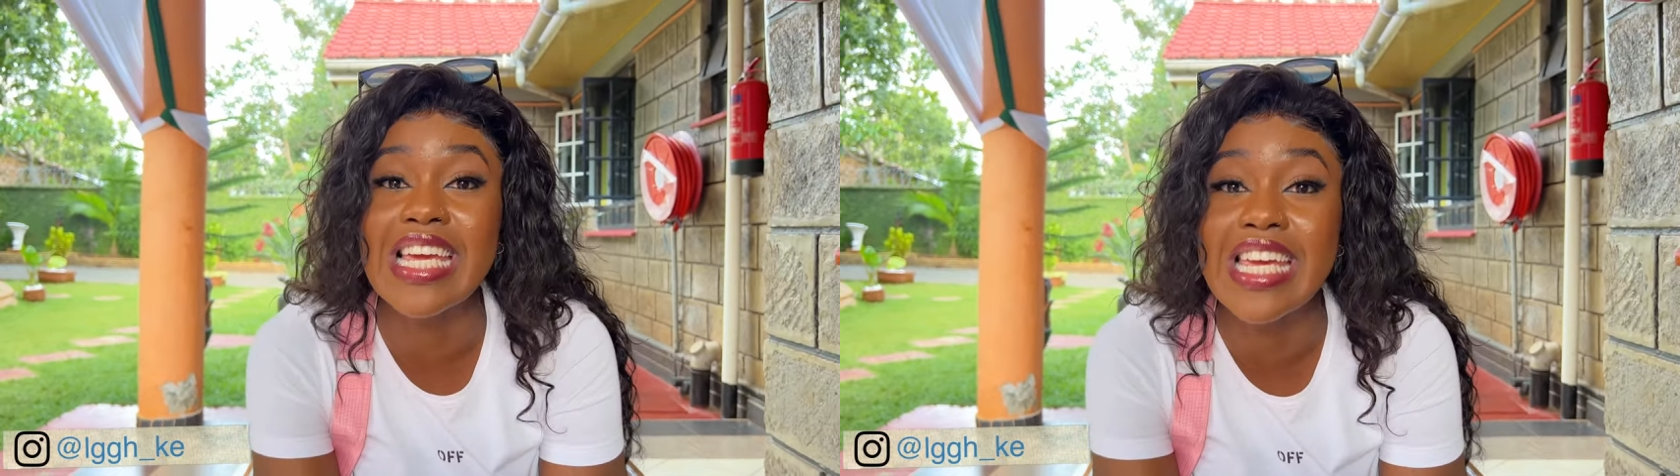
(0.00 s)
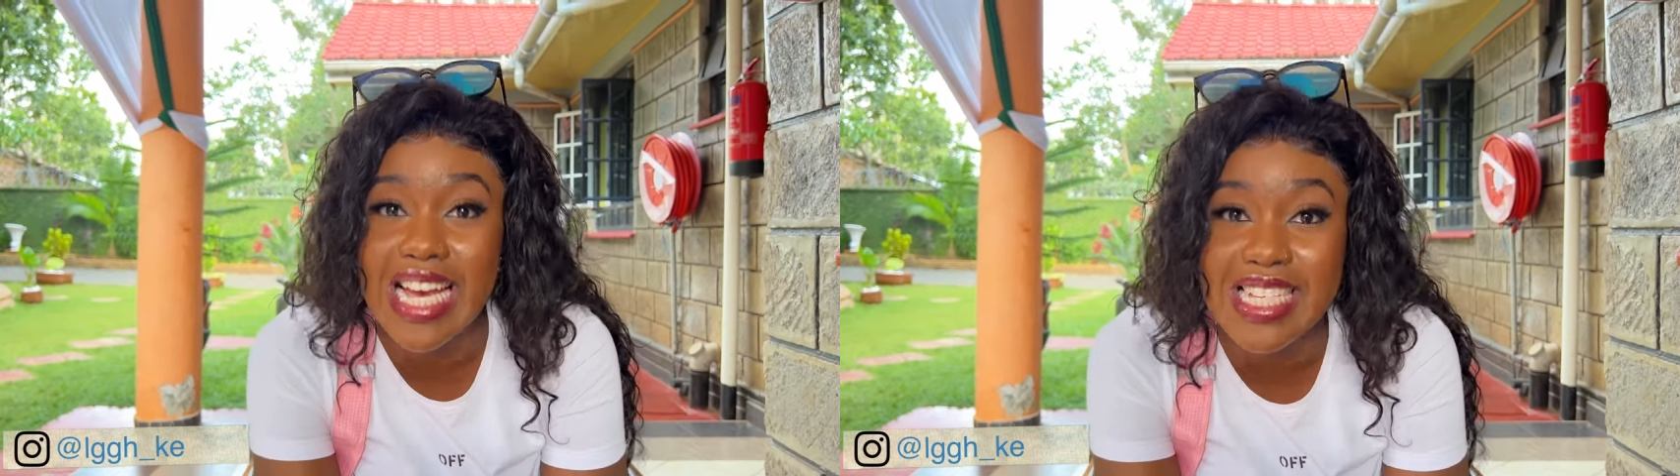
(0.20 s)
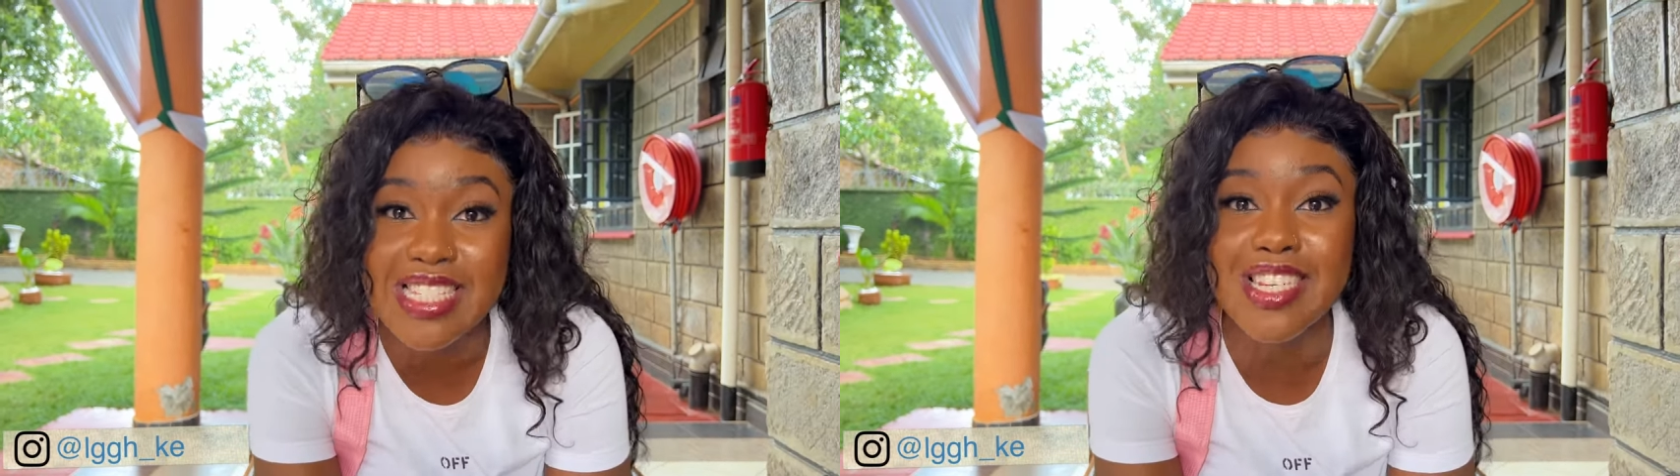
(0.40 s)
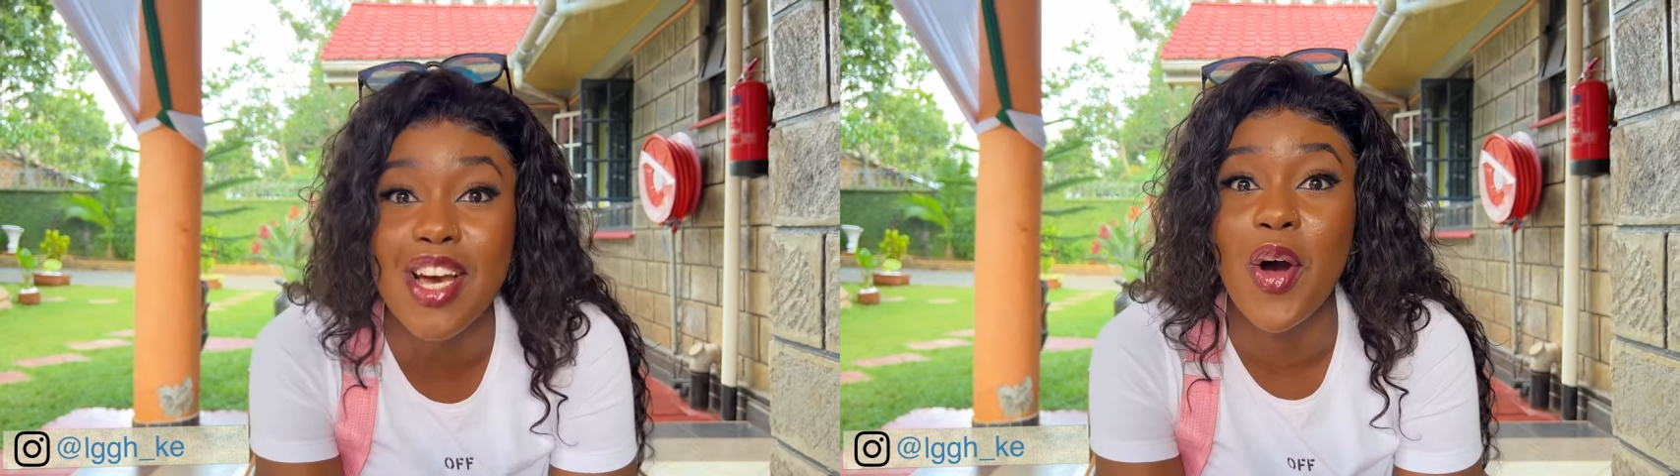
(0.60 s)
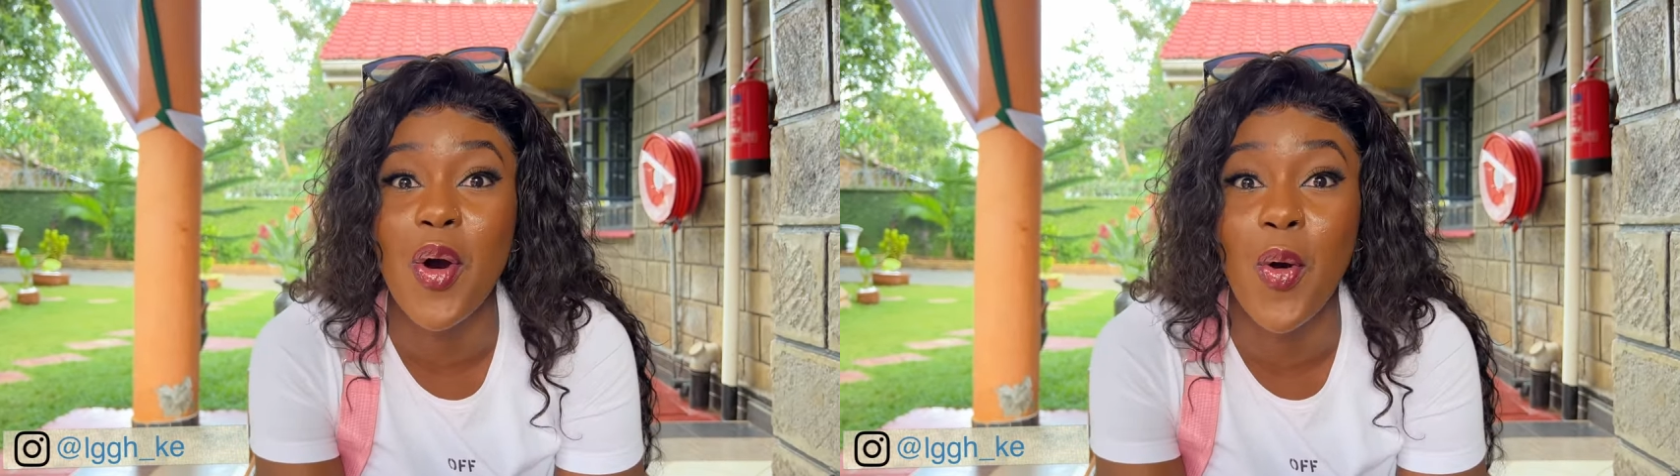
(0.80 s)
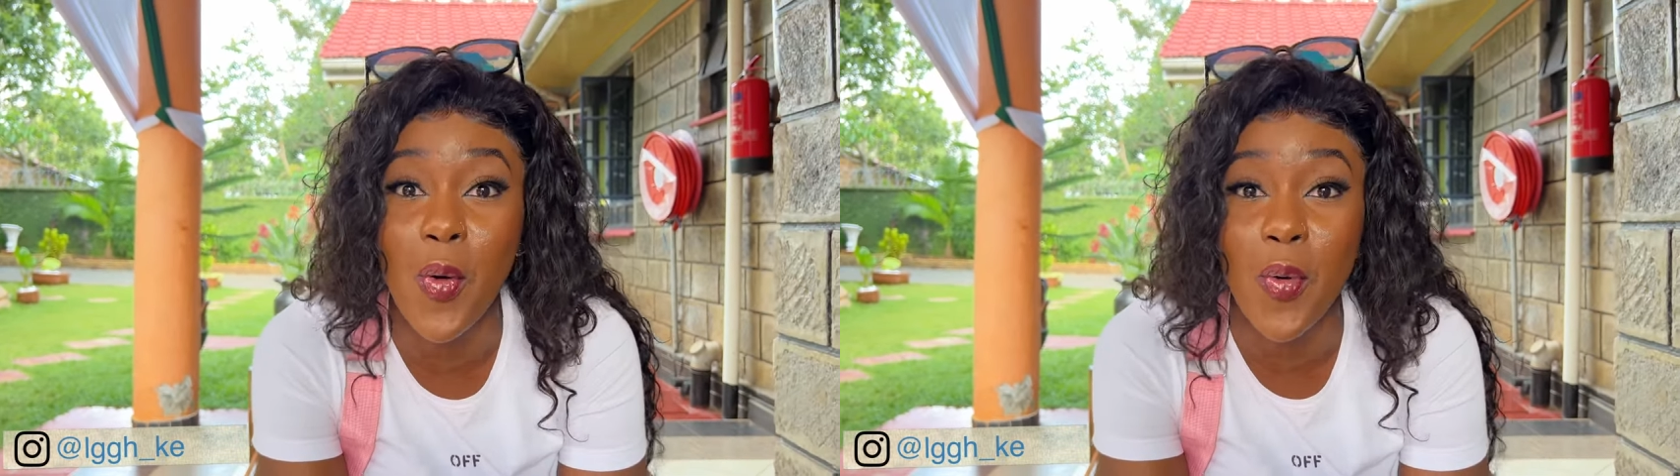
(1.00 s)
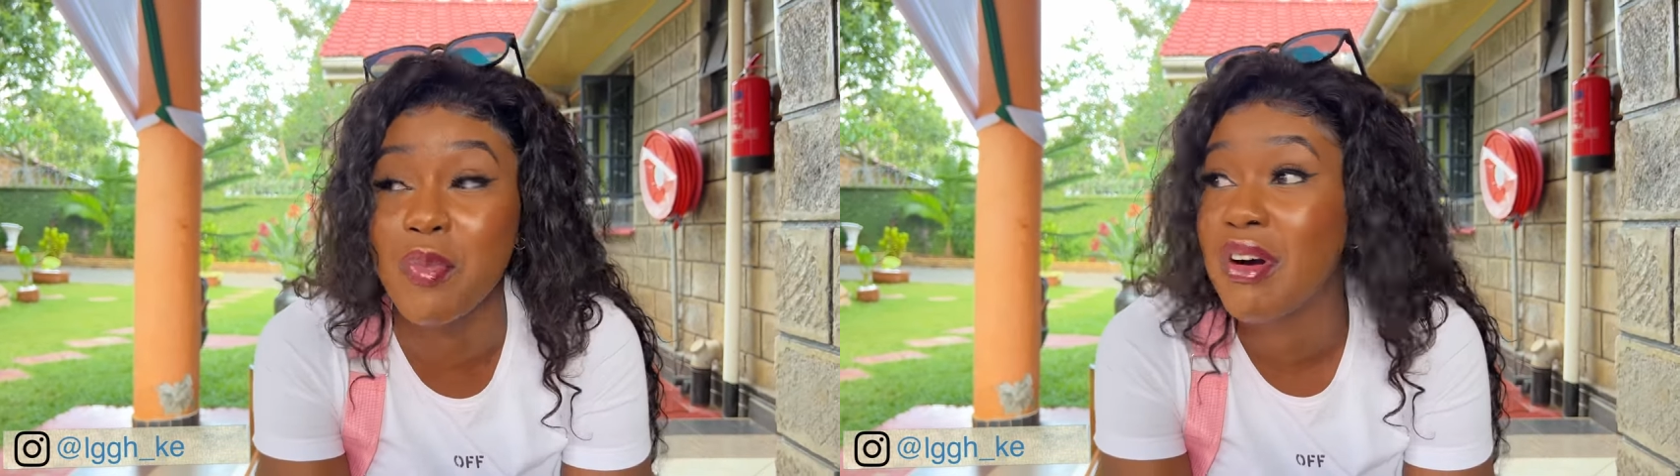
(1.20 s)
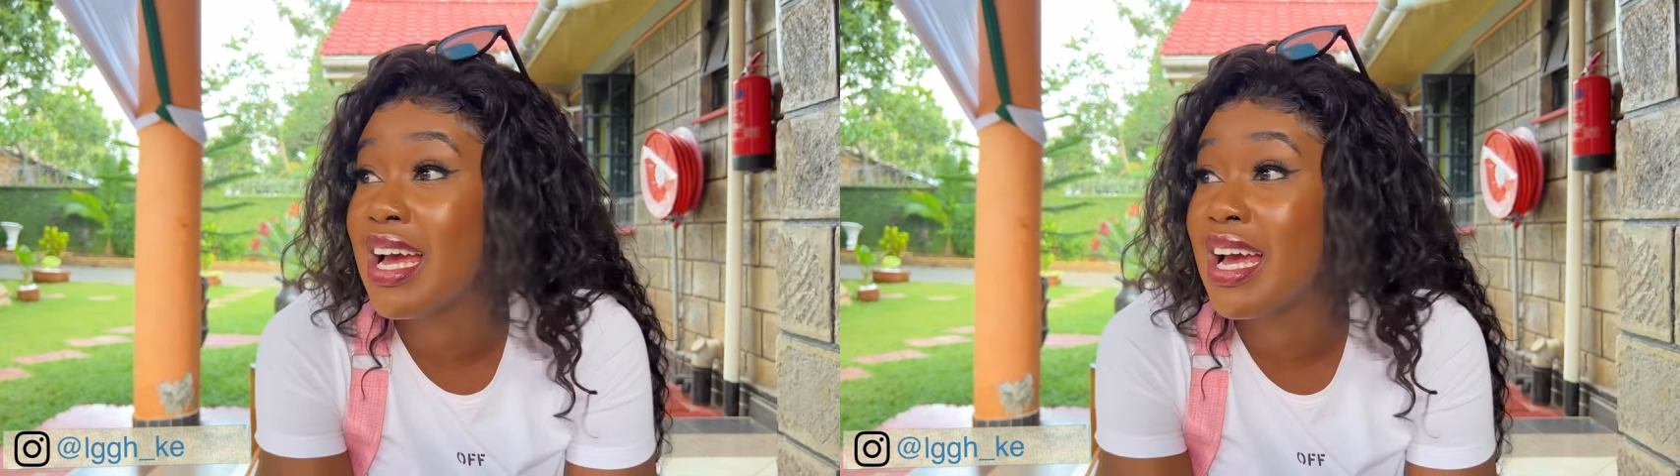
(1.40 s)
Guest Home.